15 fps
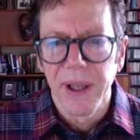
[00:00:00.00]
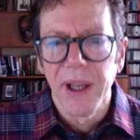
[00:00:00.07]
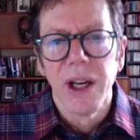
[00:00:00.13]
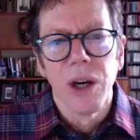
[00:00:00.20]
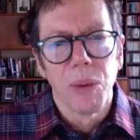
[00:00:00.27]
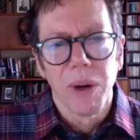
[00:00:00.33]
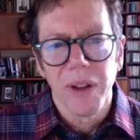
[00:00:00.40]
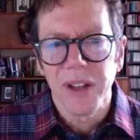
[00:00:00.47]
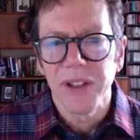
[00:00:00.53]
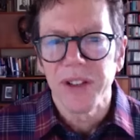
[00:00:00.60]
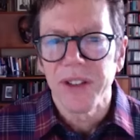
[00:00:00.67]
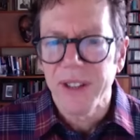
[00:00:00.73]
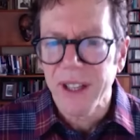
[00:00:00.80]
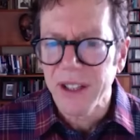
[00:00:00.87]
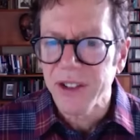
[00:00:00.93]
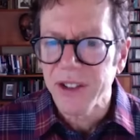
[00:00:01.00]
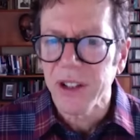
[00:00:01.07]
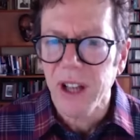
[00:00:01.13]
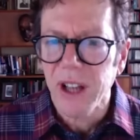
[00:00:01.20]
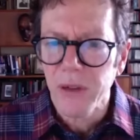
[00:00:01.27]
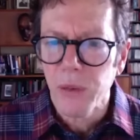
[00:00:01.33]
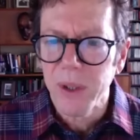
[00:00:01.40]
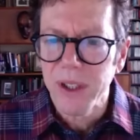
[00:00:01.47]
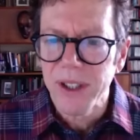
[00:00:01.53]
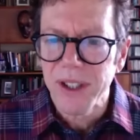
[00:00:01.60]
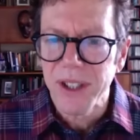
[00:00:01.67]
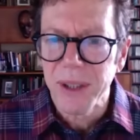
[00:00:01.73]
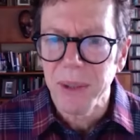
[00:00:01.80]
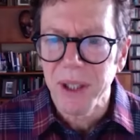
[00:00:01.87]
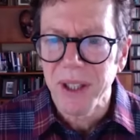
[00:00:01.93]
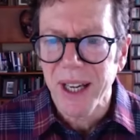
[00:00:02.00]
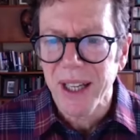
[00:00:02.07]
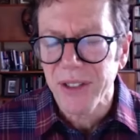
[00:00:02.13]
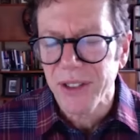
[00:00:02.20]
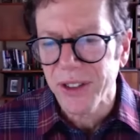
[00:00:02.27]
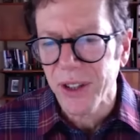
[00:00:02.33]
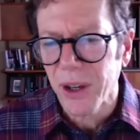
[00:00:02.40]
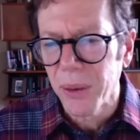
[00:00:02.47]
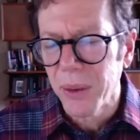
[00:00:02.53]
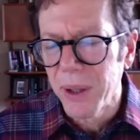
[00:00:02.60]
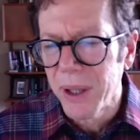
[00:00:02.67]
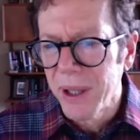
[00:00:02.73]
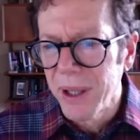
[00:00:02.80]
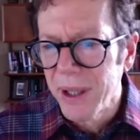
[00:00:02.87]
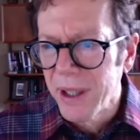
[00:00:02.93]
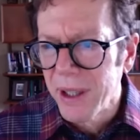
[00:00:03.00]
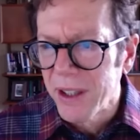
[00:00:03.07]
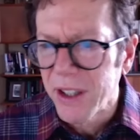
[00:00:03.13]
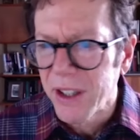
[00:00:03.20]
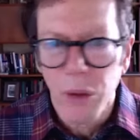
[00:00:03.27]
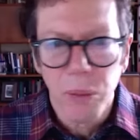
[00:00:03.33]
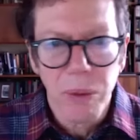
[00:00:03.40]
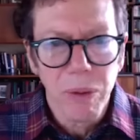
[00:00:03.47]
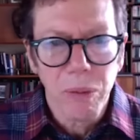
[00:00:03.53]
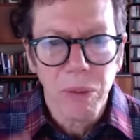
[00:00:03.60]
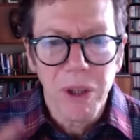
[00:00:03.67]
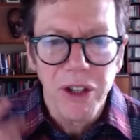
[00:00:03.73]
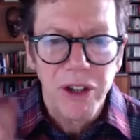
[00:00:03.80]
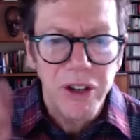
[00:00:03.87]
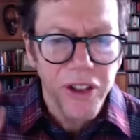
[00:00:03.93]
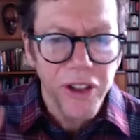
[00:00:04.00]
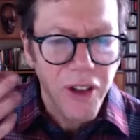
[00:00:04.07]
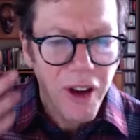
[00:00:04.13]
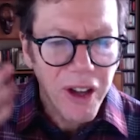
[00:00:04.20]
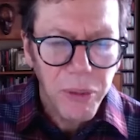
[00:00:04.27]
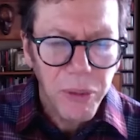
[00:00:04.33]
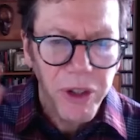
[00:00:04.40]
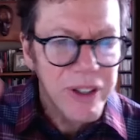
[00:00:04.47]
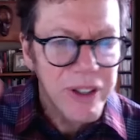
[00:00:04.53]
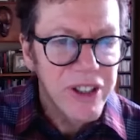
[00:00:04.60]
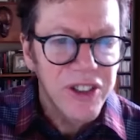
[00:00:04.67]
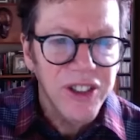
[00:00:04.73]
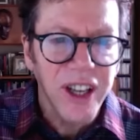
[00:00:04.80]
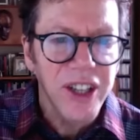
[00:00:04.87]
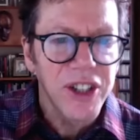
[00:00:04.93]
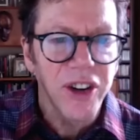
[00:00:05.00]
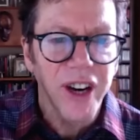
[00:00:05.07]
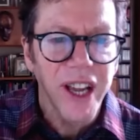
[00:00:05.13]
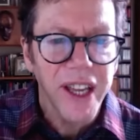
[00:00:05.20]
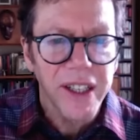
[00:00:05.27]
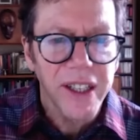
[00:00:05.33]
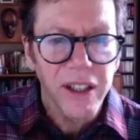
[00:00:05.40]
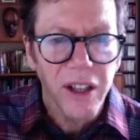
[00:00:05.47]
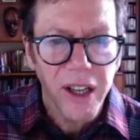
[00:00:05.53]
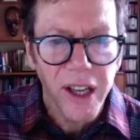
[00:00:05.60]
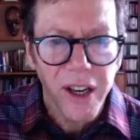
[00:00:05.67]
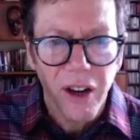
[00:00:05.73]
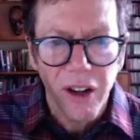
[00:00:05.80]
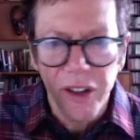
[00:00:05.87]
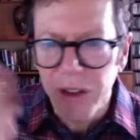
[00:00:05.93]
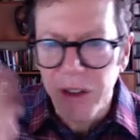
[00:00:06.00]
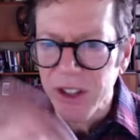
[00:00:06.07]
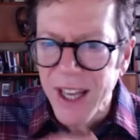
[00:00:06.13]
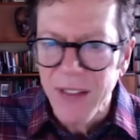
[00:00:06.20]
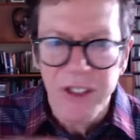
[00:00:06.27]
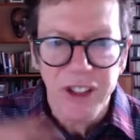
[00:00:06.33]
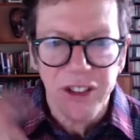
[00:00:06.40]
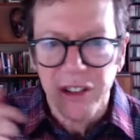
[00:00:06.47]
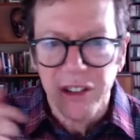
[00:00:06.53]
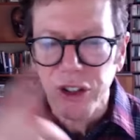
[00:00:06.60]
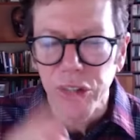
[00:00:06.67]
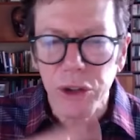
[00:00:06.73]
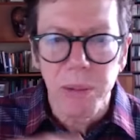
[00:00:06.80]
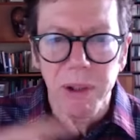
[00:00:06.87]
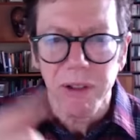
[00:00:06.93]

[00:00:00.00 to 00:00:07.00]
Well, there's there's a lot of wisdom in that. So, you know, when you're thought when you're inside your head at all, you just have these loop of